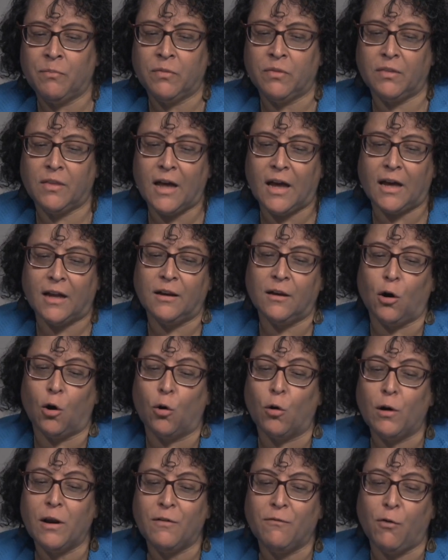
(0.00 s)
that
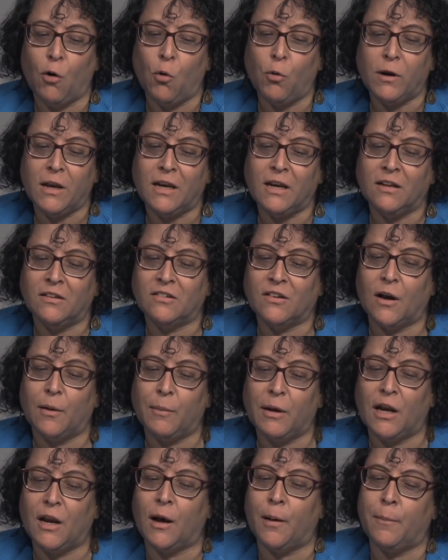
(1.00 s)
early voting is
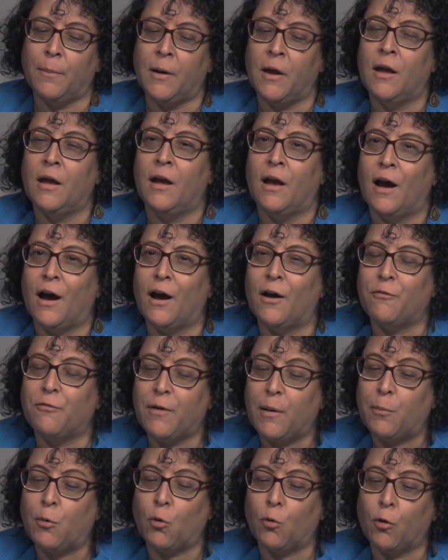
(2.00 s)
coming up, uh,
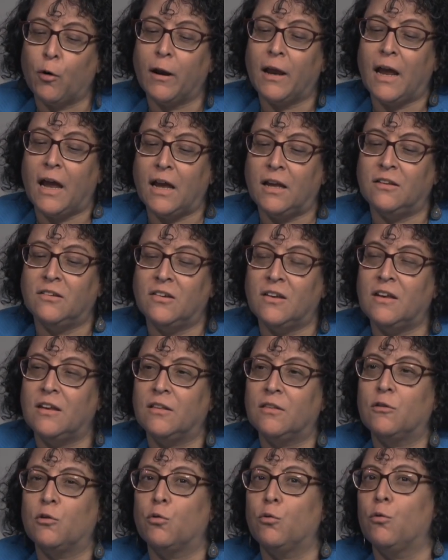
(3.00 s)
February
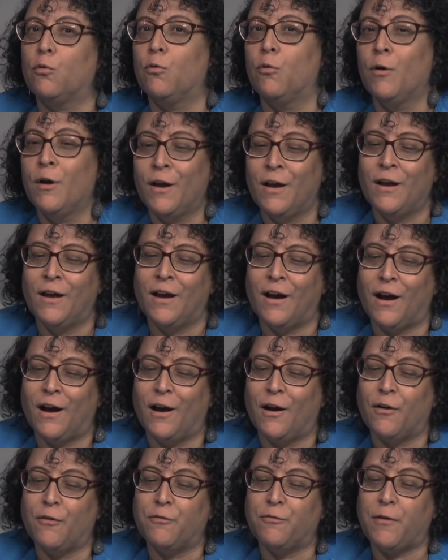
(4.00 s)
18th through
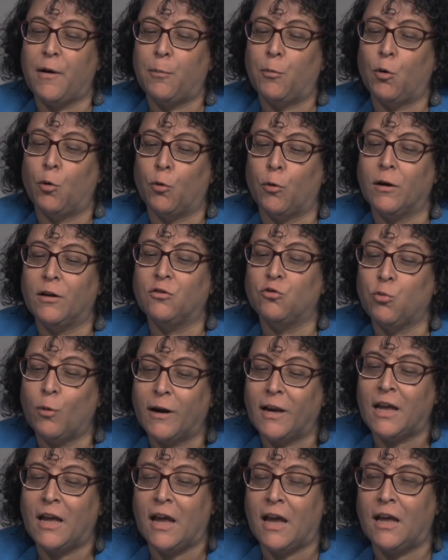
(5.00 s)
uh, February
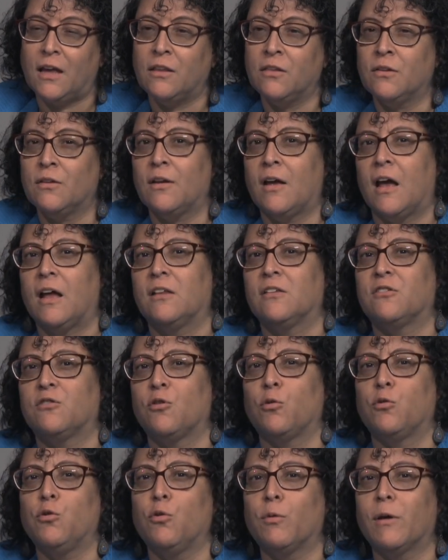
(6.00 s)
28th, and
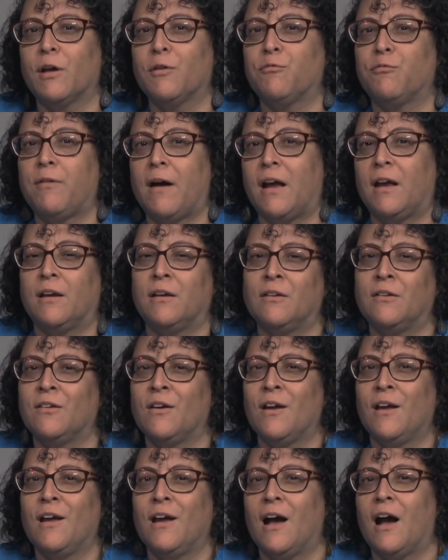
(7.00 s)
so you can find
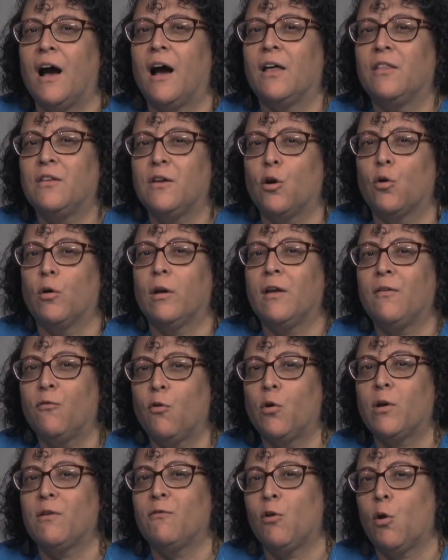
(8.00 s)
the early
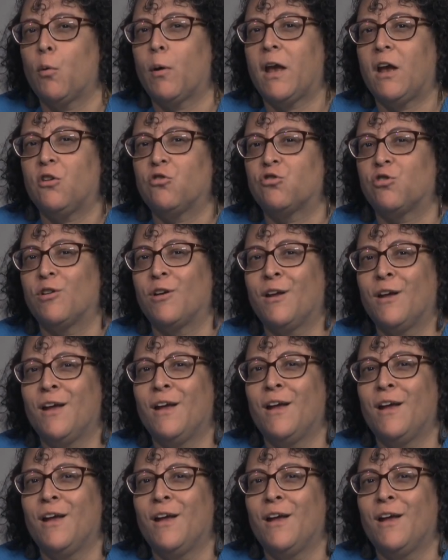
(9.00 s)
voting location